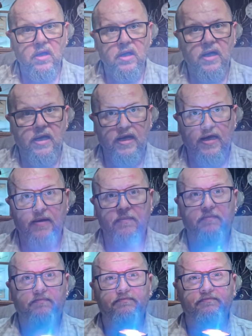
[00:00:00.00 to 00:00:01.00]

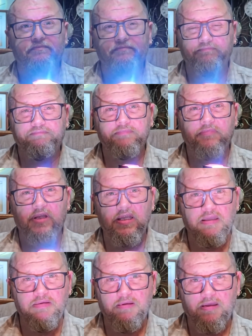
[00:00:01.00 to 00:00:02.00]
it's
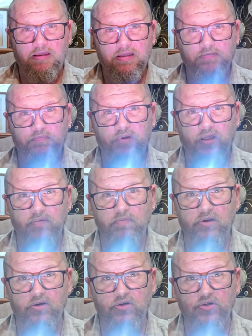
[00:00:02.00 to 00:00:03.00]
probably
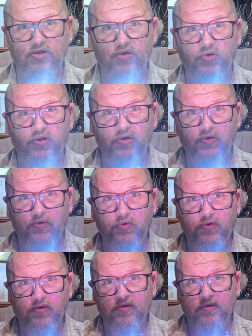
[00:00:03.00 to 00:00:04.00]
better to show you,
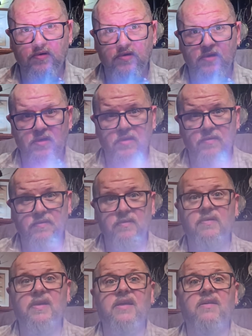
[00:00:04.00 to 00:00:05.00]

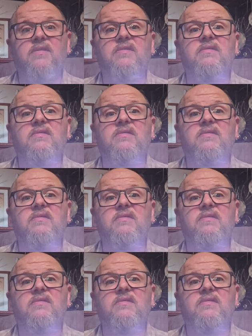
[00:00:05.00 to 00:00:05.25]
well,